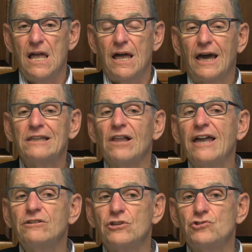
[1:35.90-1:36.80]
I'd
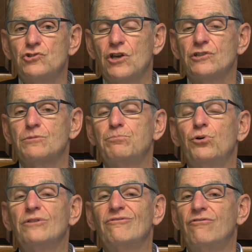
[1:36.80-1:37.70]
like to just
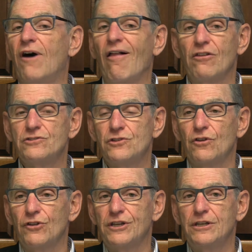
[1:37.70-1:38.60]
put
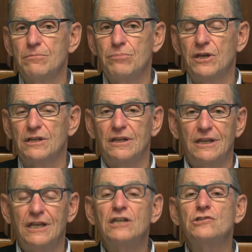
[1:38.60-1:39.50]
volatility a bit
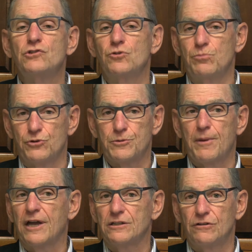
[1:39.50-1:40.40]
into
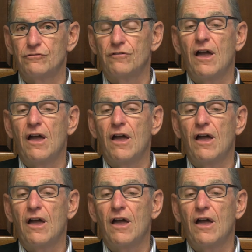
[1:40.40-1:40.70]
perspective.